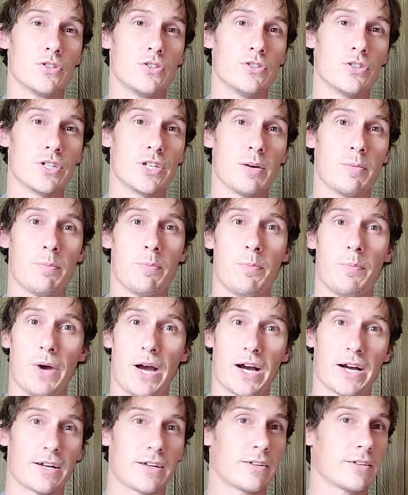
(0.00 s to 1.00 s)
to get
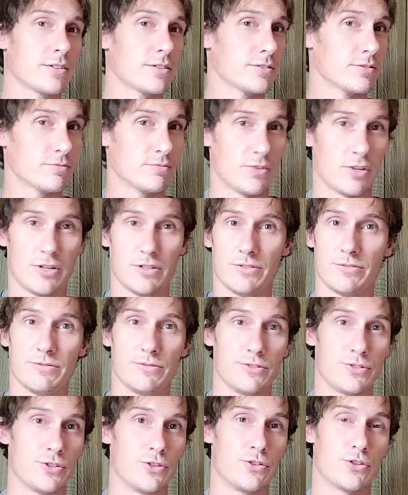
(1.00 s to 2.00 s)
back
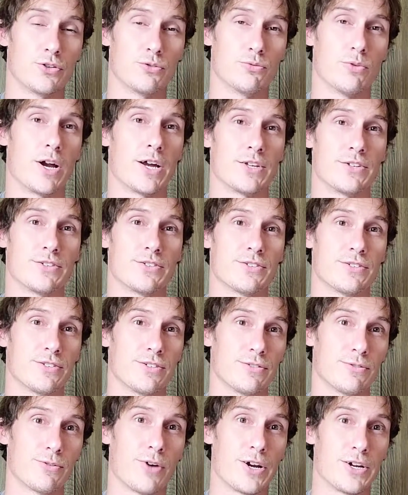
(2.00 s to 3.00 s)
to the
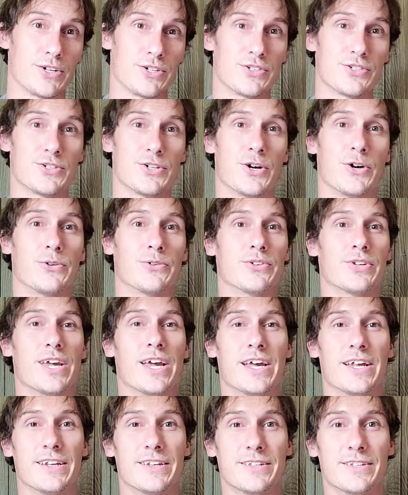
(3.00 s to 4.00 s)
grinding stone
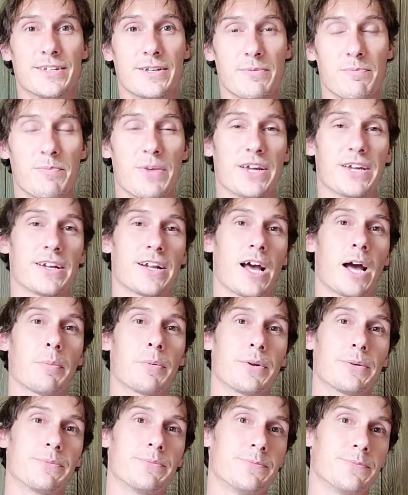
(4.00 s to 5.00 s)
and make it happen?